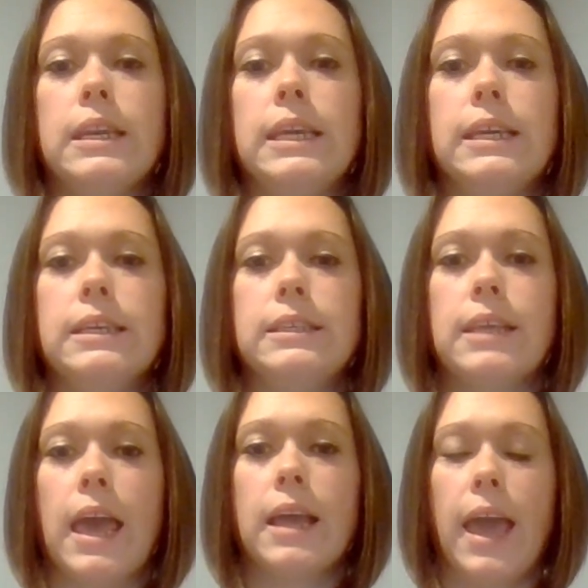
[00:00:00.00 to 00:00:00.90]
knees,
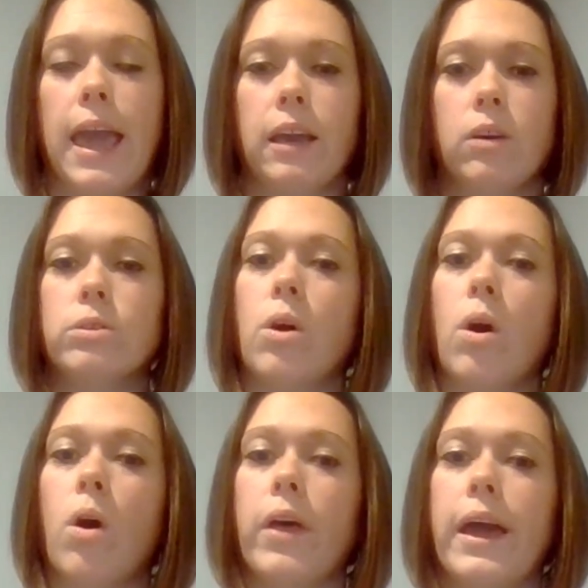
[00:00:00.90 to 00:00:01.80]
and ankles
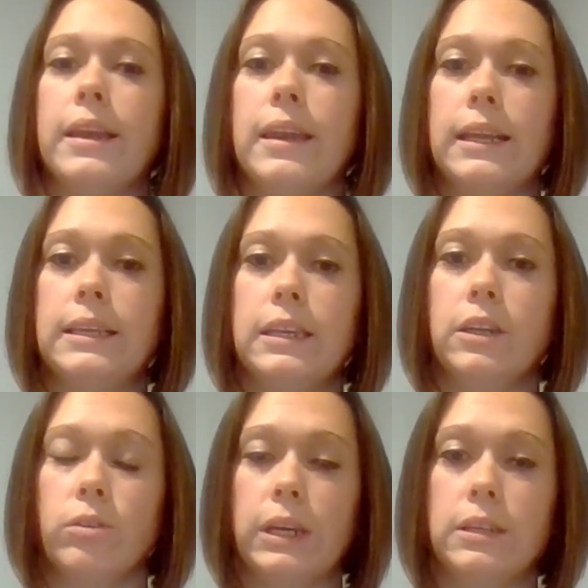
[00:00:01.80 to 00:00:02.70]
all at 90
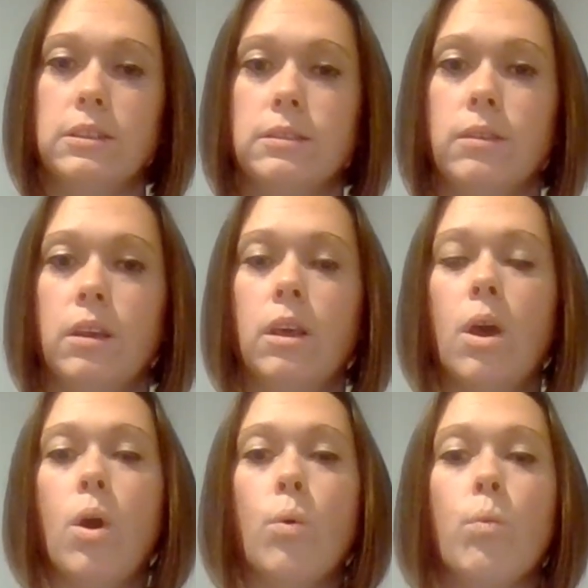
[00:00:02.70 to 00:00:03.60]
degrees,
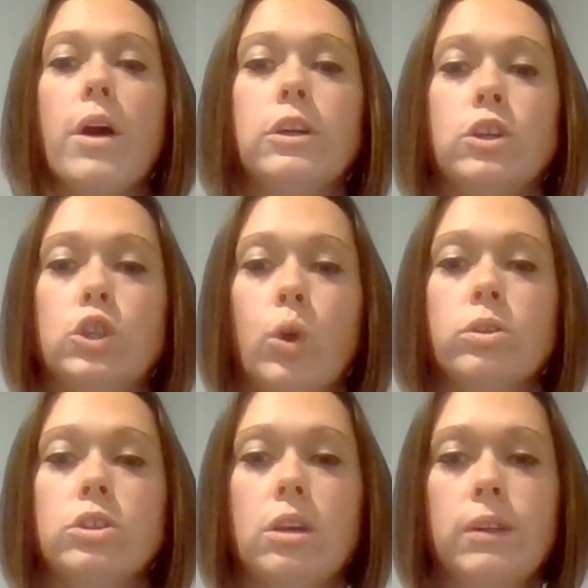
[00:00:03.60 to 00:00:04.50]
while your
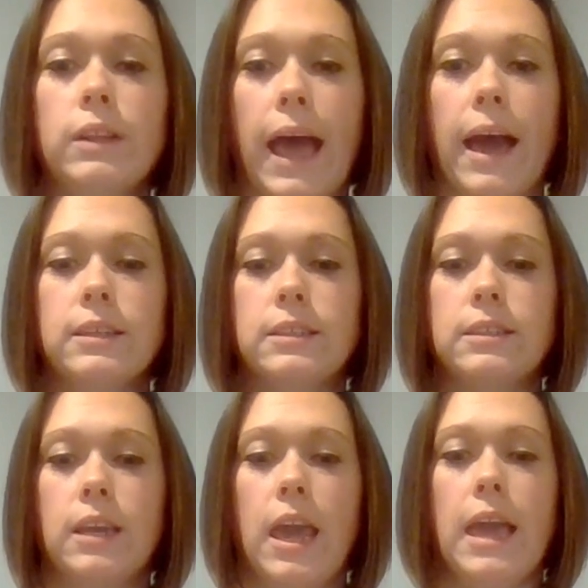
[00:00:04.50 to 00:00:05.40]
shoulders are
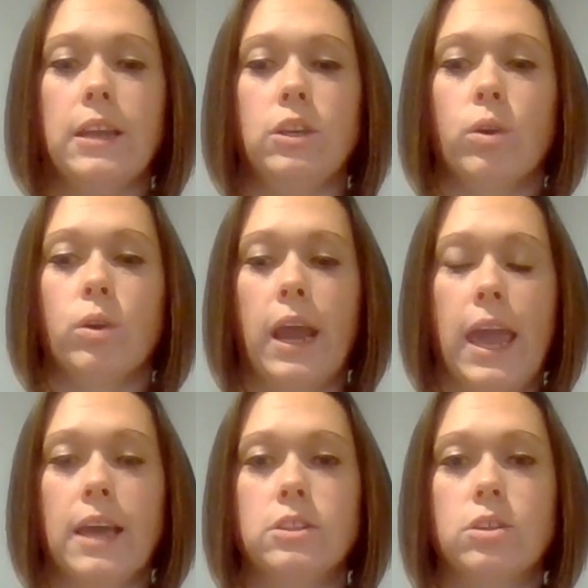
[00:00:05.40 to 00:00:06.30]
relaxed and your
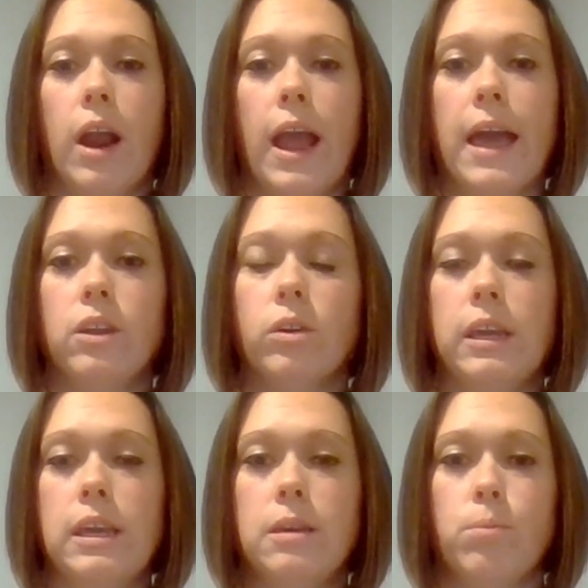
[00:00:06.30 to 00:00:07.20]
hands are at your
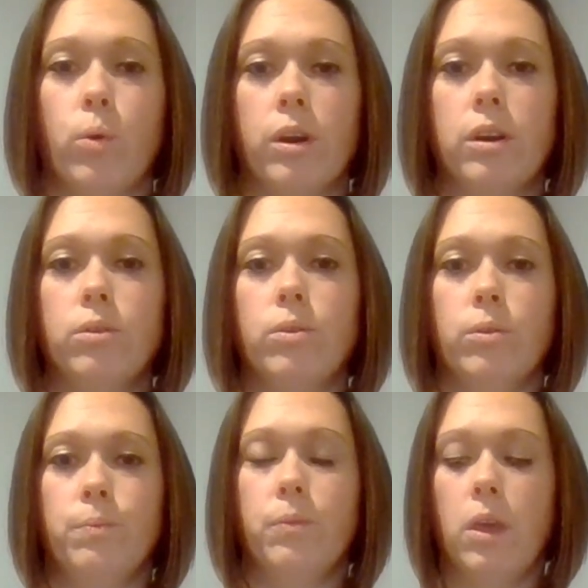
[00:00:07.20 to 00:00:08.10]
keyboard
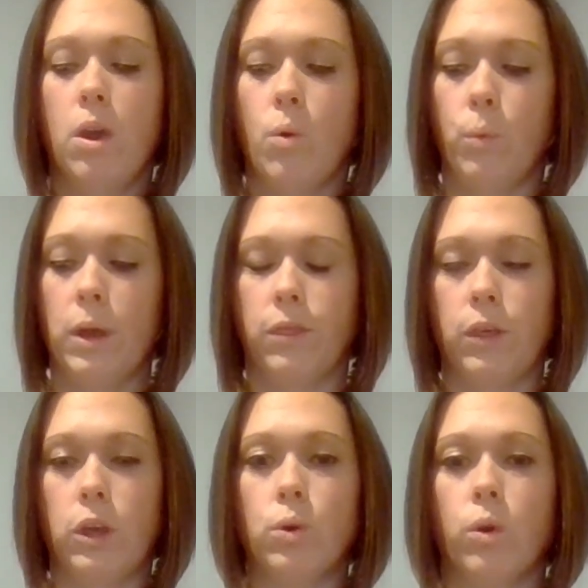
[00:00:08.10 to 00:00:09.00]
with
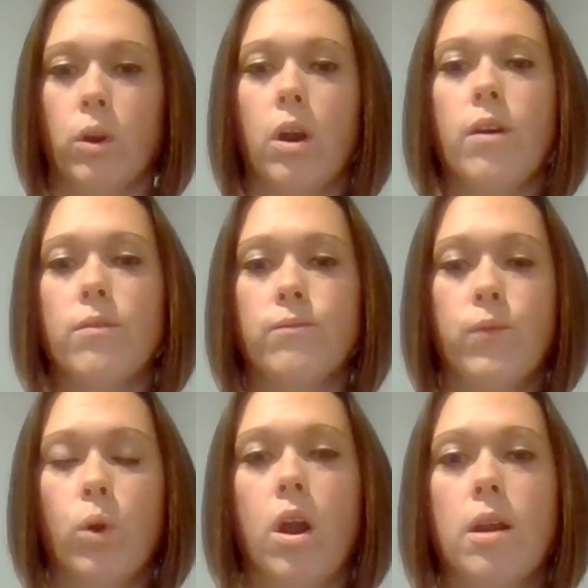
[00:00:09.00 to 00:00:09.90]
your
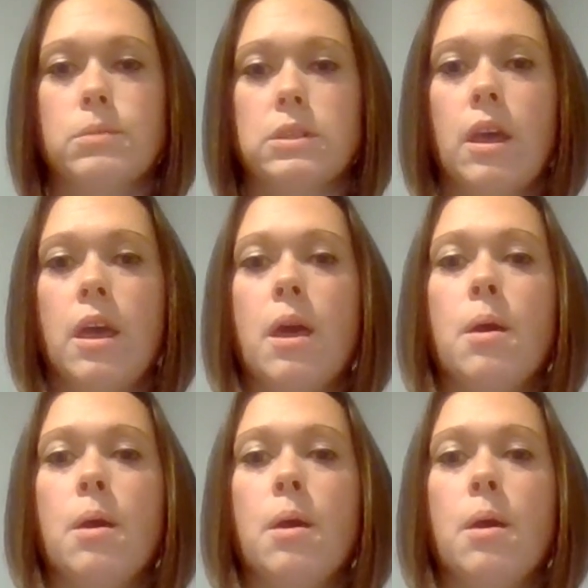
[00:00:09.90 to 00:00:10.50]
forearms